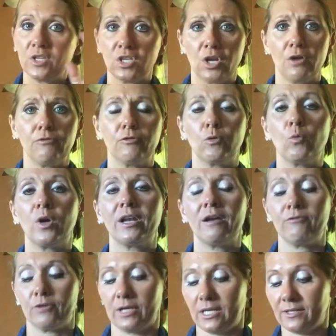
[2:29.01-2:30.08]
you know, for
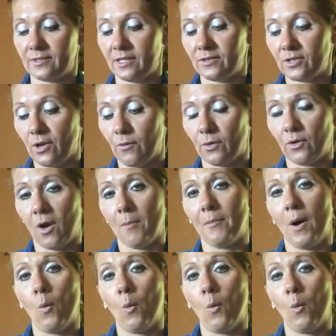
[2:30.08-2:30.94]
whatever it is that's going on.